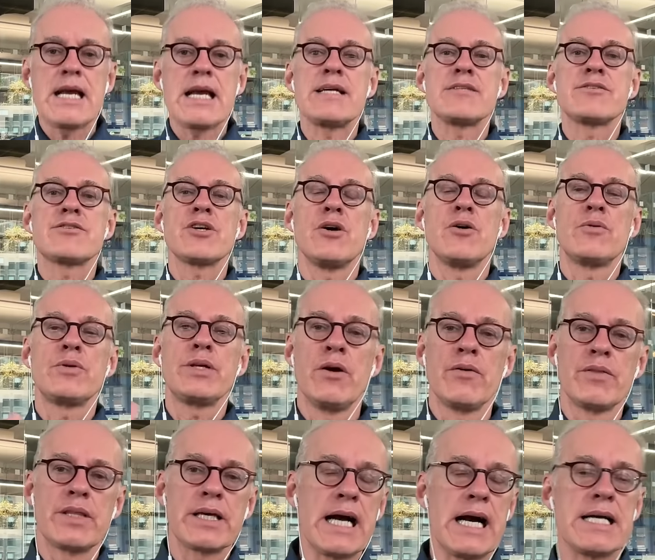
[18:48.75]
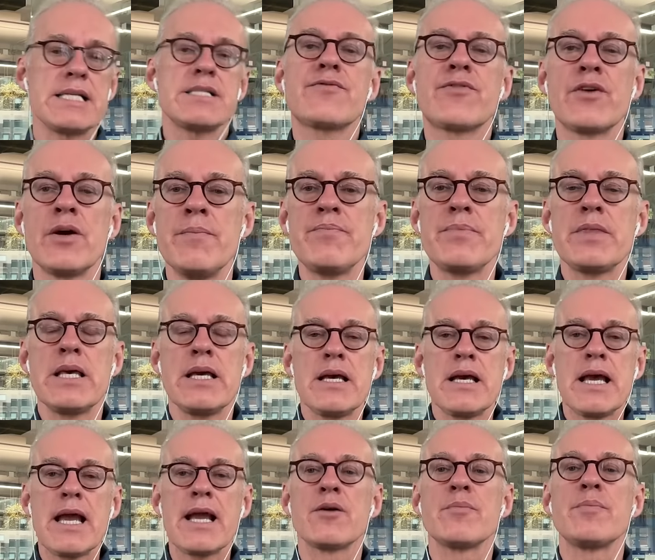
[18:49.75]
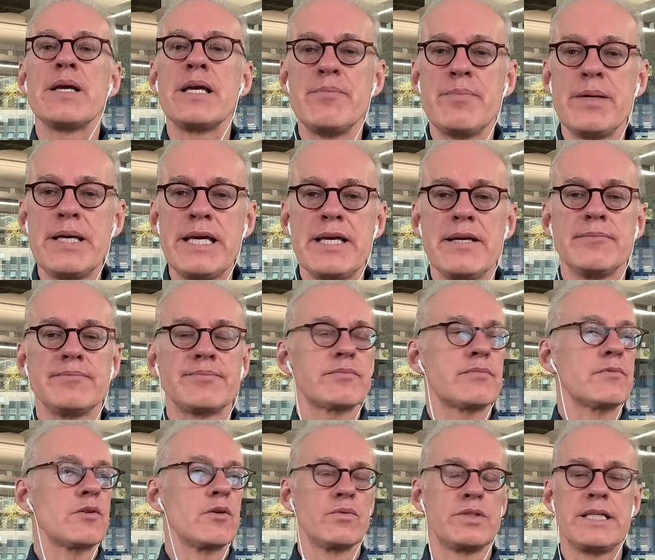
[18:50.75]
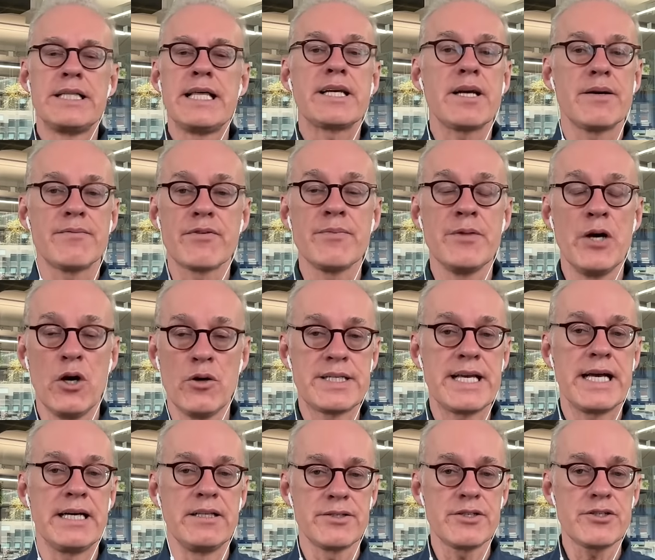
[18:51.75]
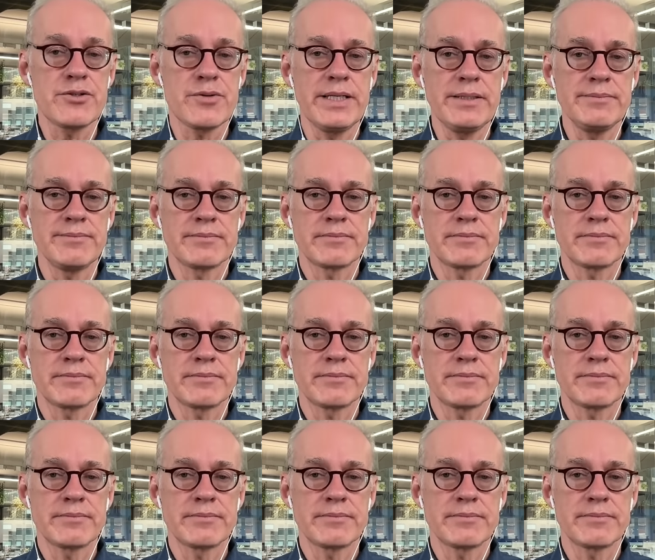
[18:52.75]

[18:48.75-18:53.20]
And so, you know, the guys from Airbnb, did they come from the hotel industry?